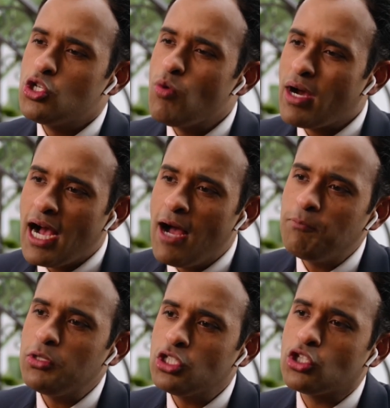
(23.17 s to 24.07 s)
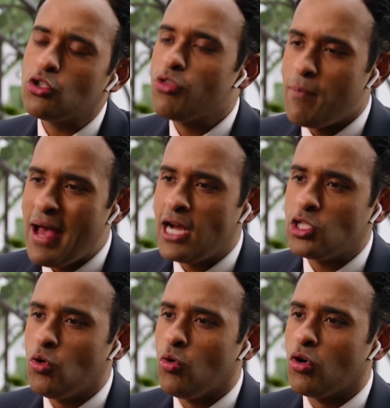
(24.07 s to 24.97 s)
to accomplish through the
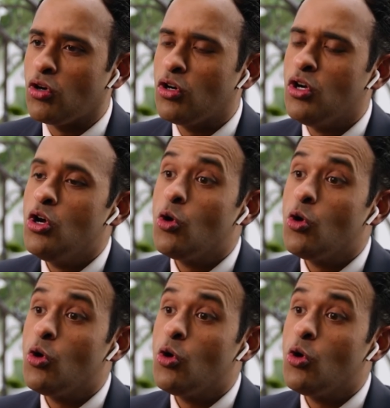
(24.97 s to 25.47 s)
back door